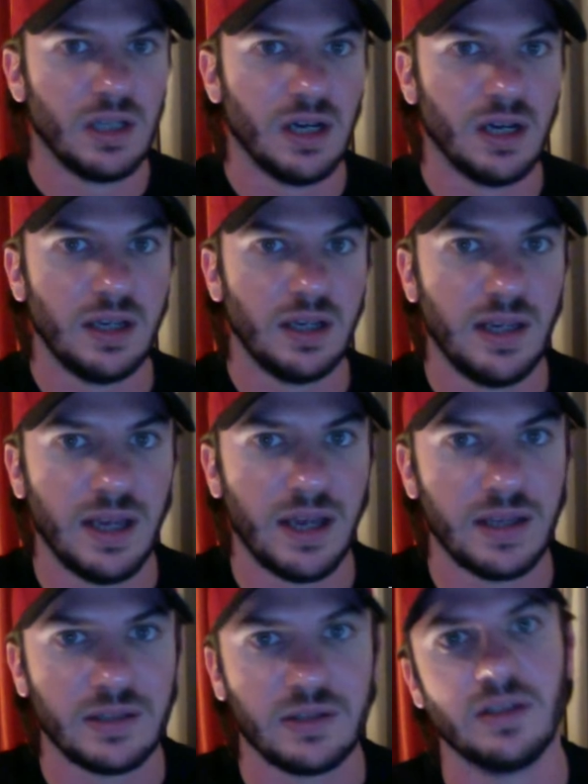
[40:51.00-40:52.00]
he
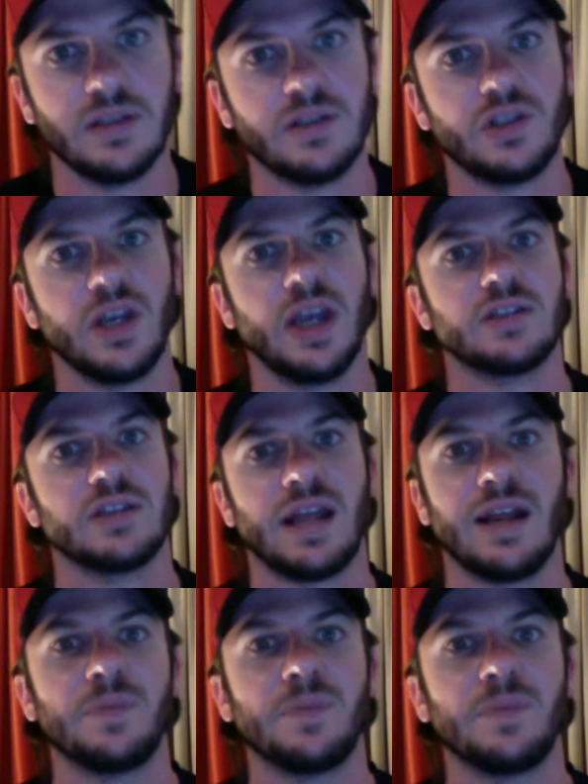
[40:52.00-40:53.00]
has the chance and
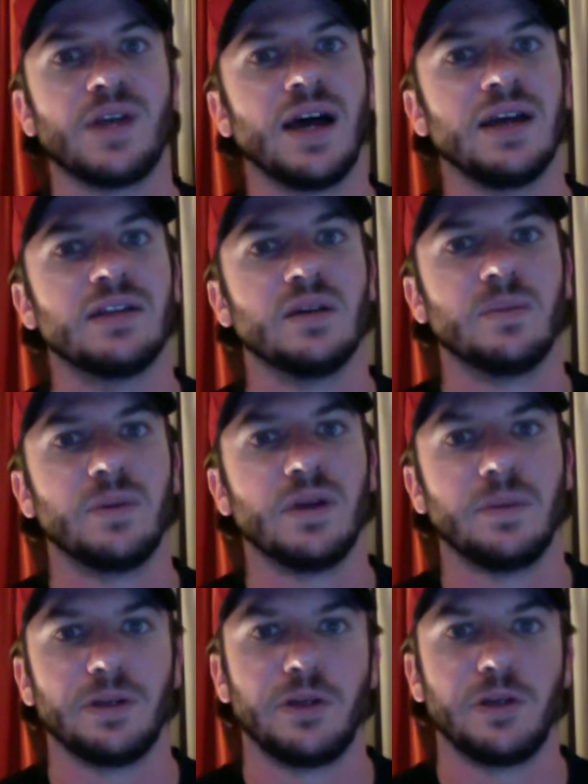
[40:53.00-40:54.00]
that upside to put
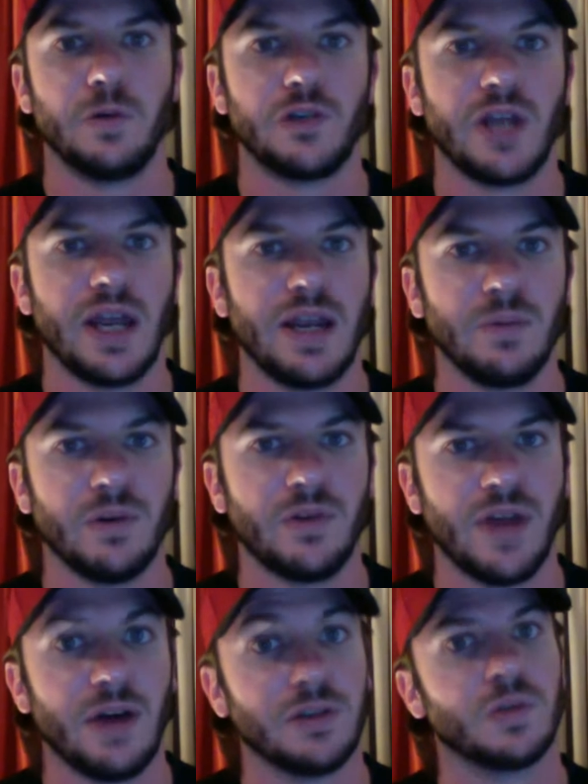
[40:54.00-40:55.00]
up a huge game
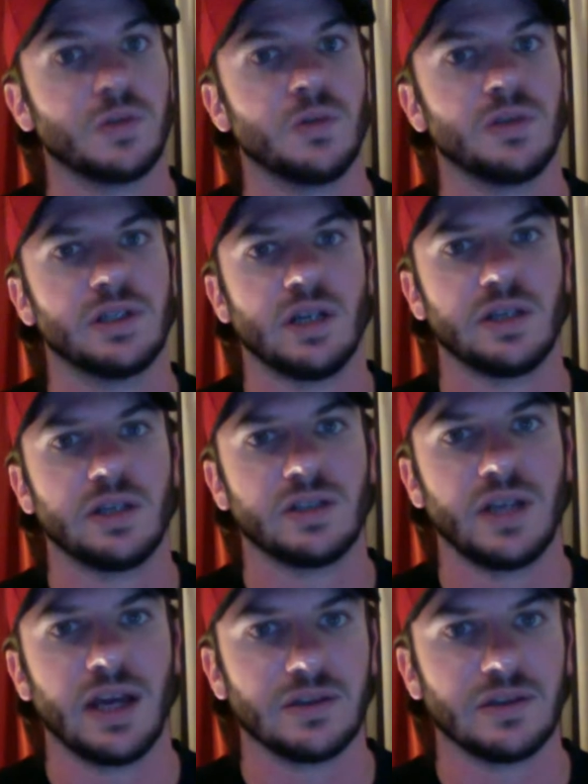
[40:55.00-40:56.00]
without scoring a
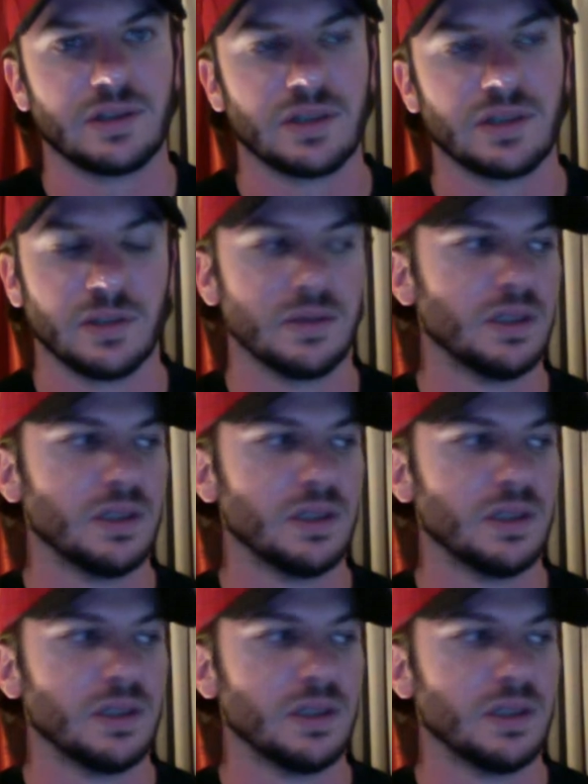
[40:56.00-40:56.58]
touchdown. So